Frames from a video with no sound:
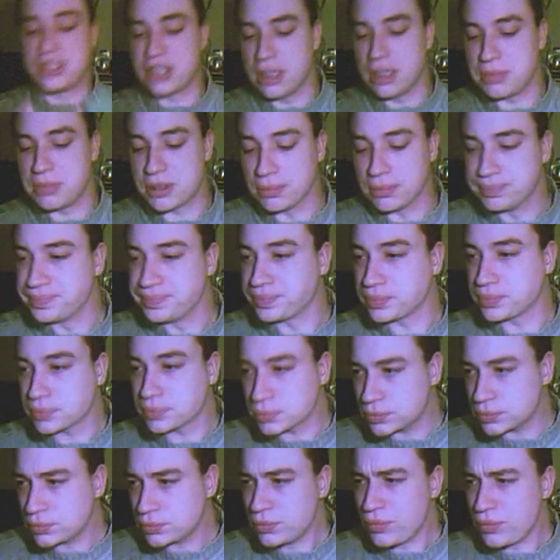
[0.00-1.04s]
Teams.
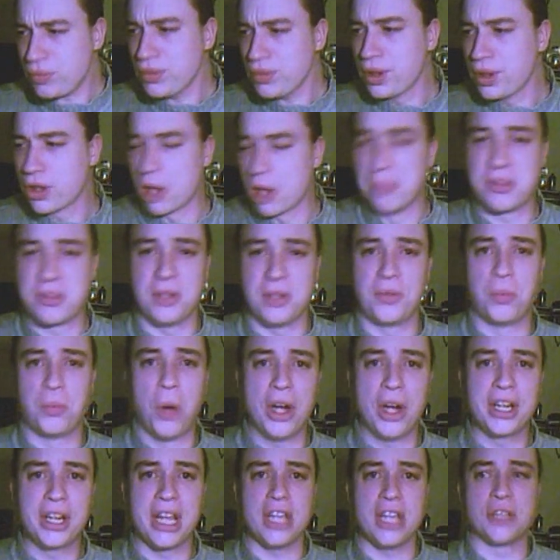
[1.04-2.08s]
Comes with
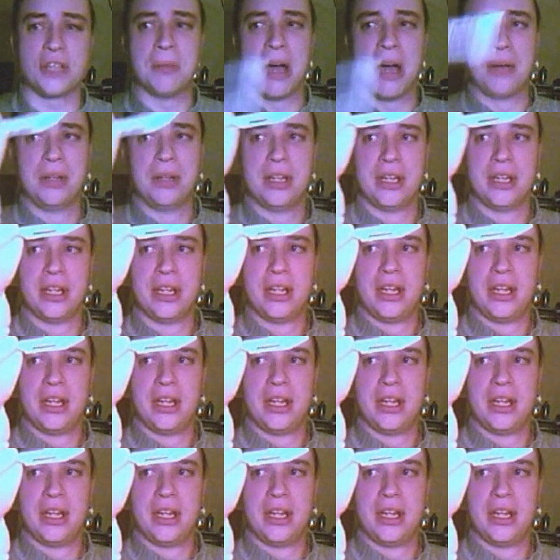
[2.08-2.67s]
one gizmo,